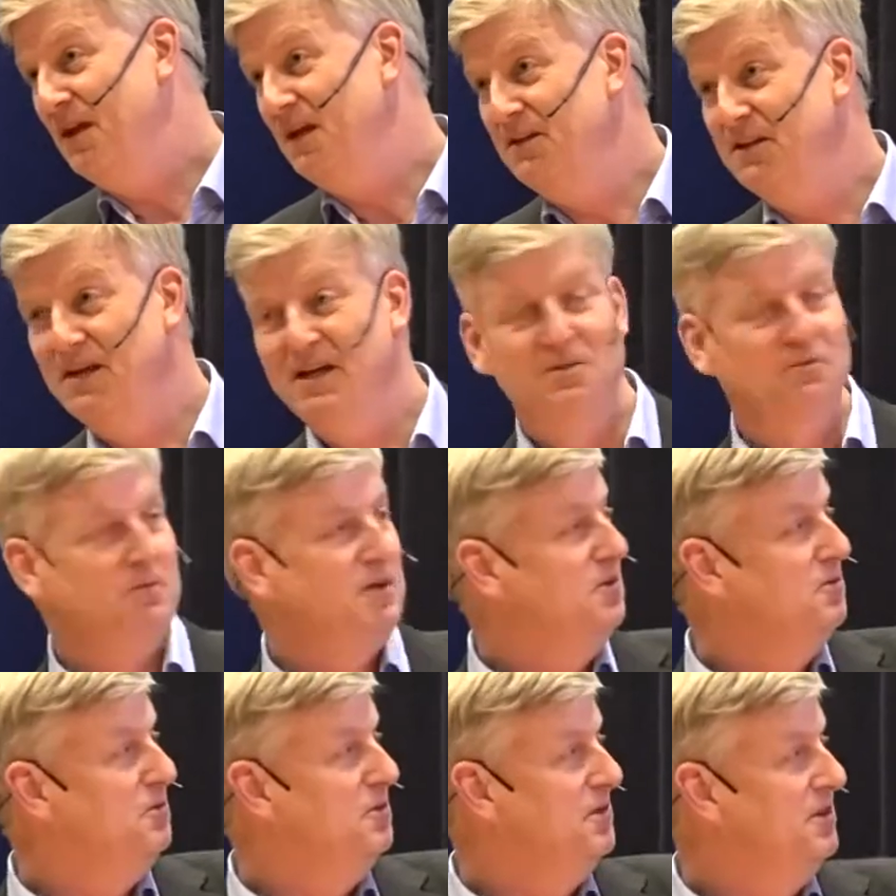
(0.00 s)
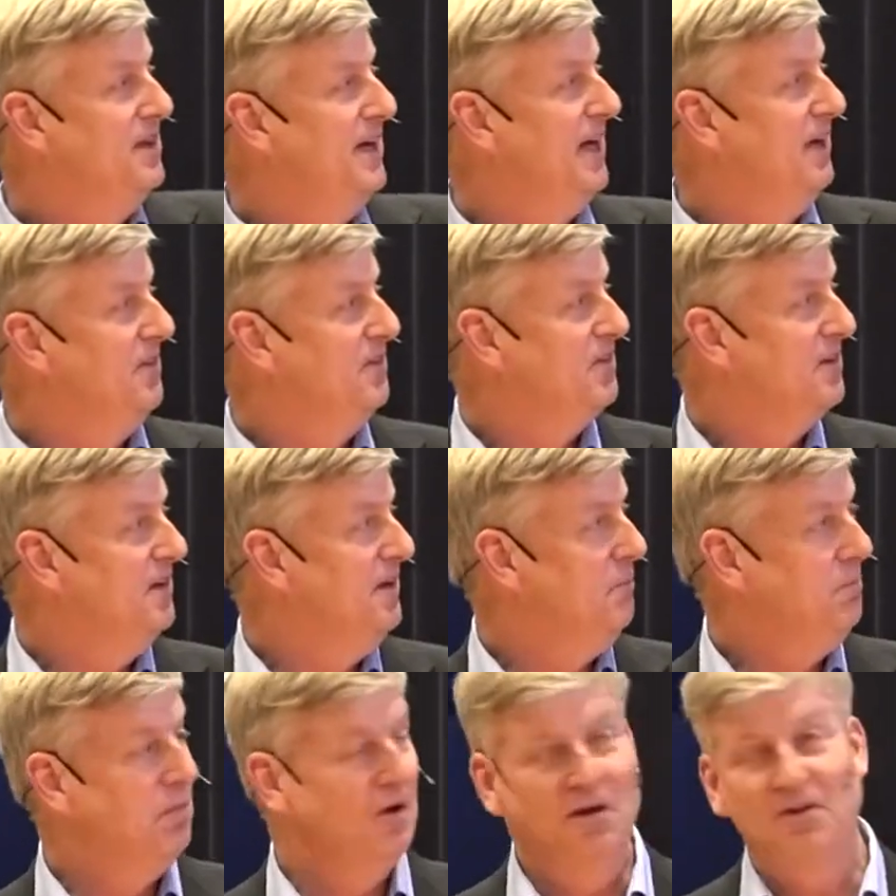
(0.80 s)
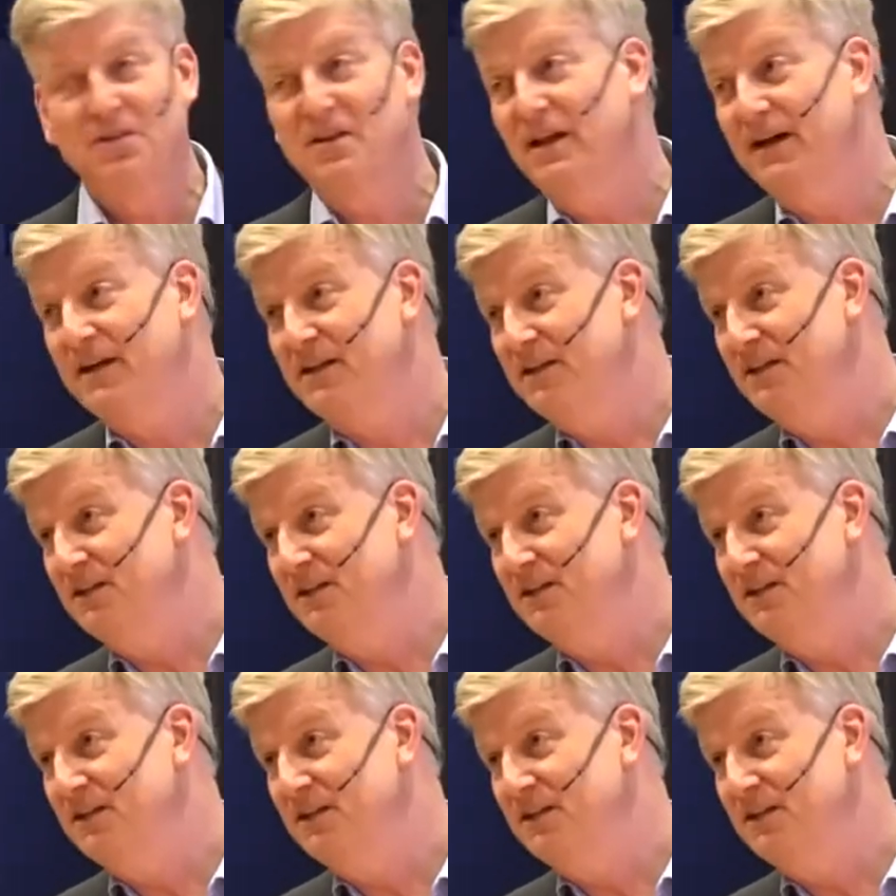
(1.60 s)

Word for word: And then we could get a plot like